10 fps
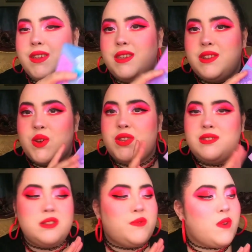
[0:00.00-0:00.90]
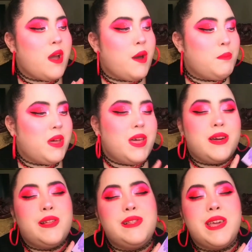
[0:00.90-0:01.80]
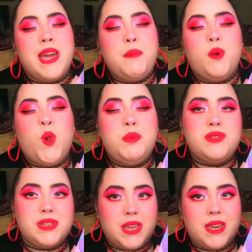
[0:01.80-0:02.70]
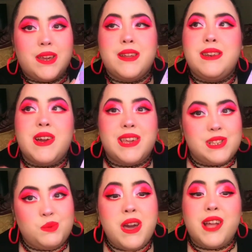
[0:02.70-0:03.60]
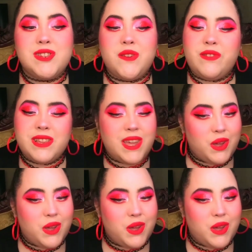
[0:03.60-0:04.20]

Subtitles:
You know, this is from GlamGhoul Boutique. Now guess what? I did affiliate